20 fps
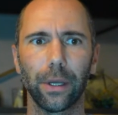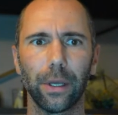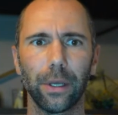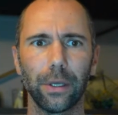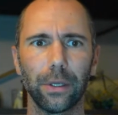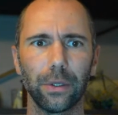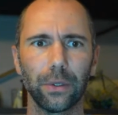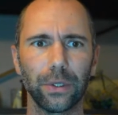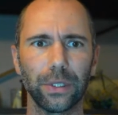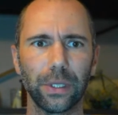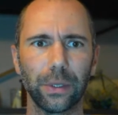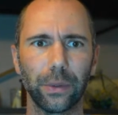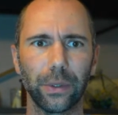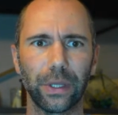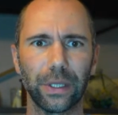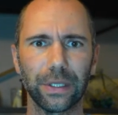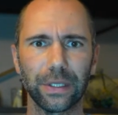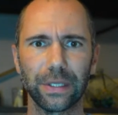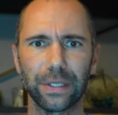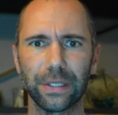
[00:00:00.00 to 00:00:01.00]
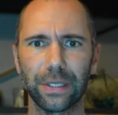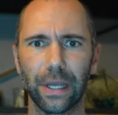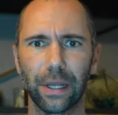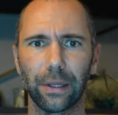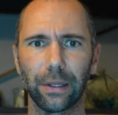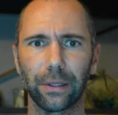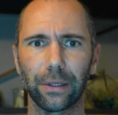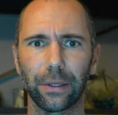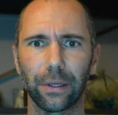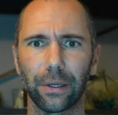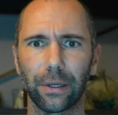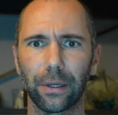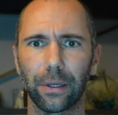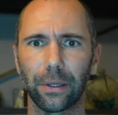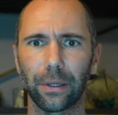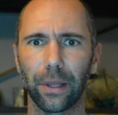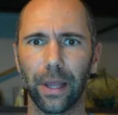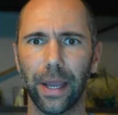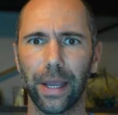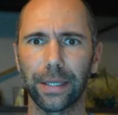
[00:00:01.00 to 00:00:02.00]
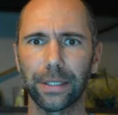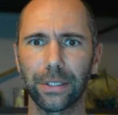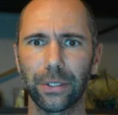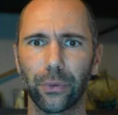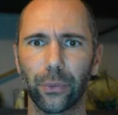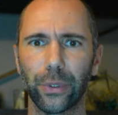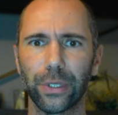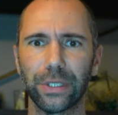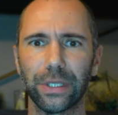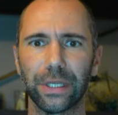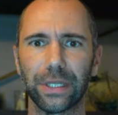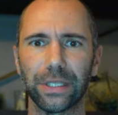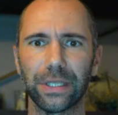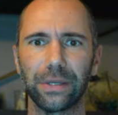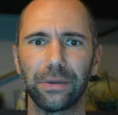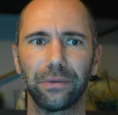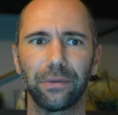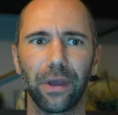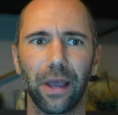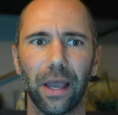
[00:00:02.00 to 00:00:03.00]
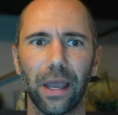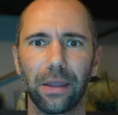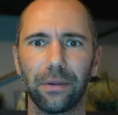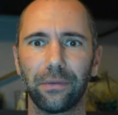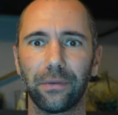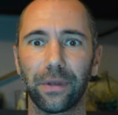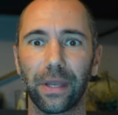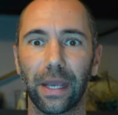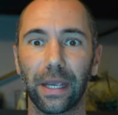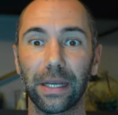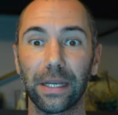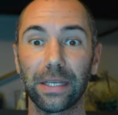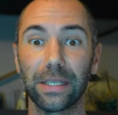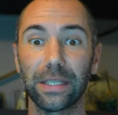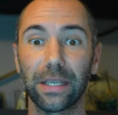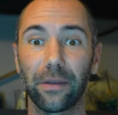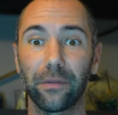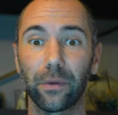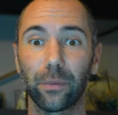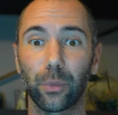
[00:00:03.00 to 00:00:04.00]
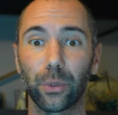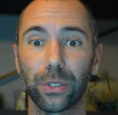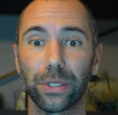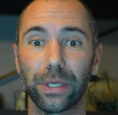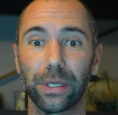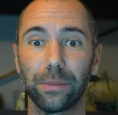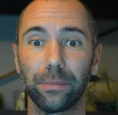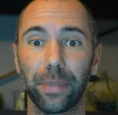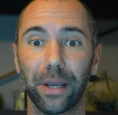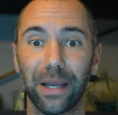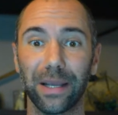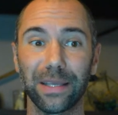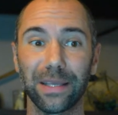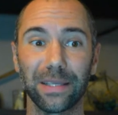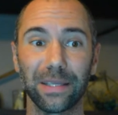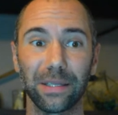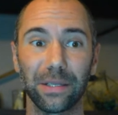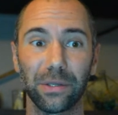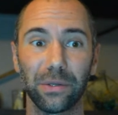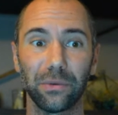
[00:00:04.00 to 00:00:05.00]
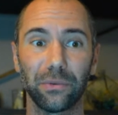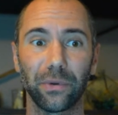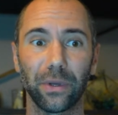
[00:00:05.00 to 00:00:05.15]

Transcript: You'll see with this seller, last 365, 97% positive,